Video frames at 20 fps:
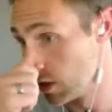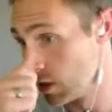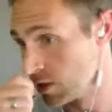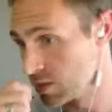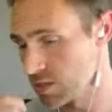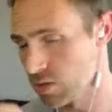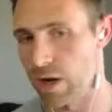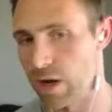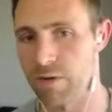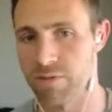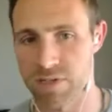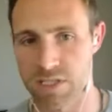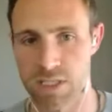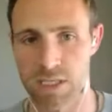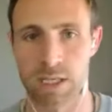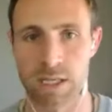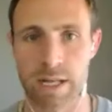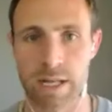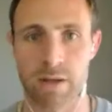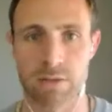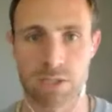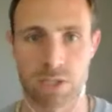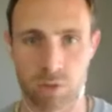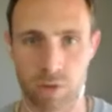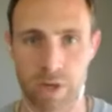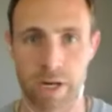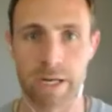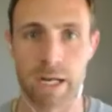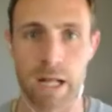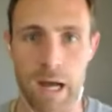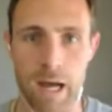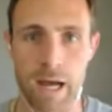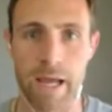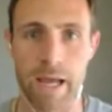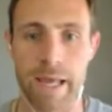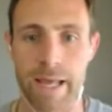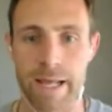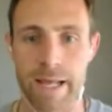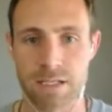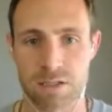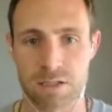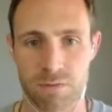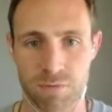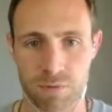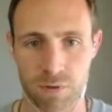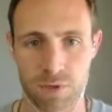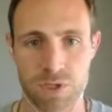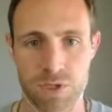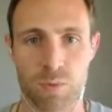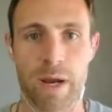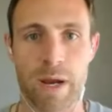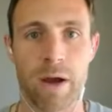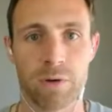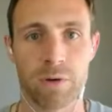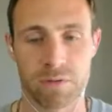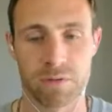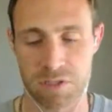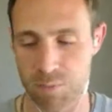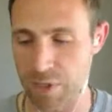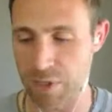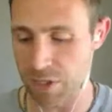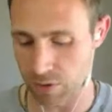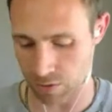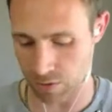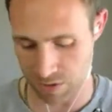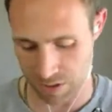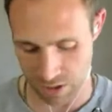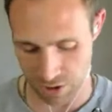so obviously he announced Greg and I as the first round of speakers.